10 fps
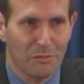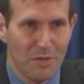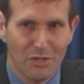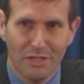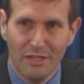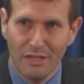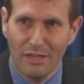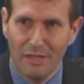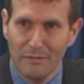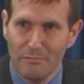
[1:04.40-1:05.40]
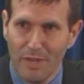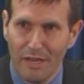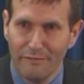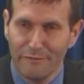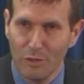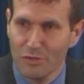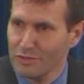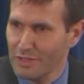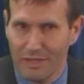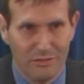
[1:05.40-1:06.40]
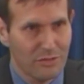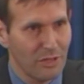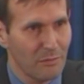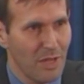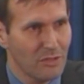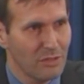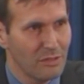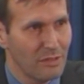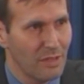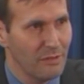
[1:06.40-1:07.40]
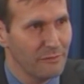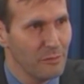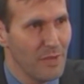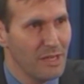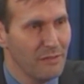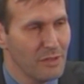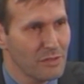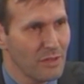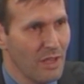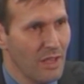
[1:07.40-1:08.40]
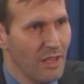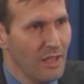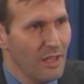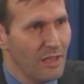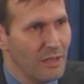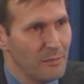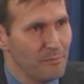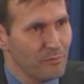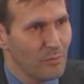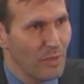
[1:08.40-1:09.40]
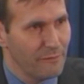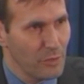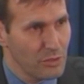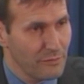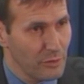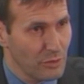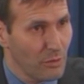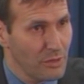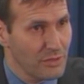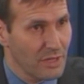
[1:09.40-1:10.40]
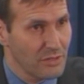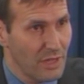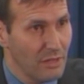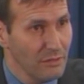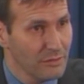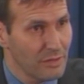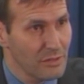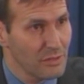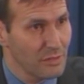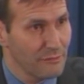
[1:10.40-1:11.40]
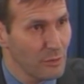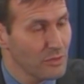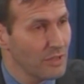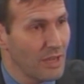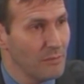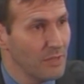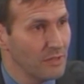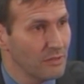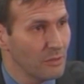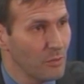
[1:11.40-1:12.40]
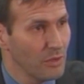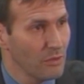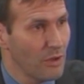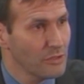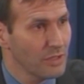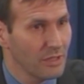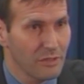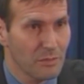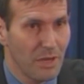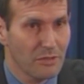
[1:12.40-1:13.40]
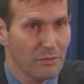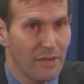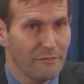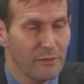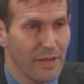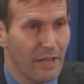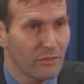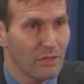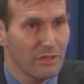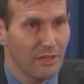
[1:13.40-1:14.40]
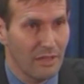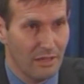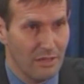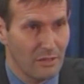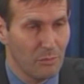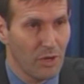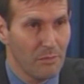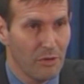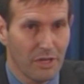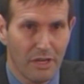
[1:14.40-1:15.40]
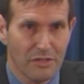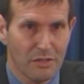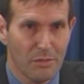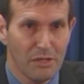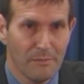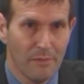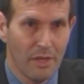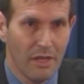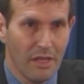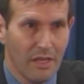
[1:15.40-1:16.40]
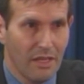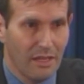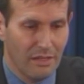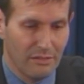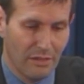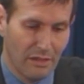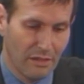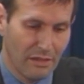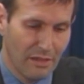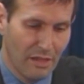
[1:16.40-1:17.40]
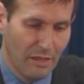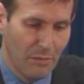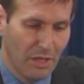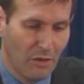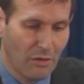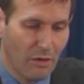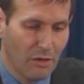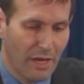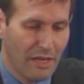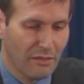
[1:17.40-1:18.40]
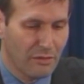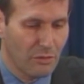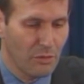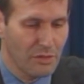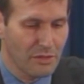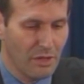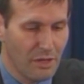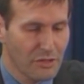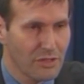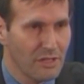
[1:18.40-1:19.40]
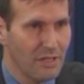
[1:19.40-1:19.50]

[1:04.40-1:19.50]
mission and a first, as Chuck mentioned, for many of us. A first for Taurus XL. This is the first time that we are launching a spacecraft for NASA as the primary customer. And being our 8th Taurus launch,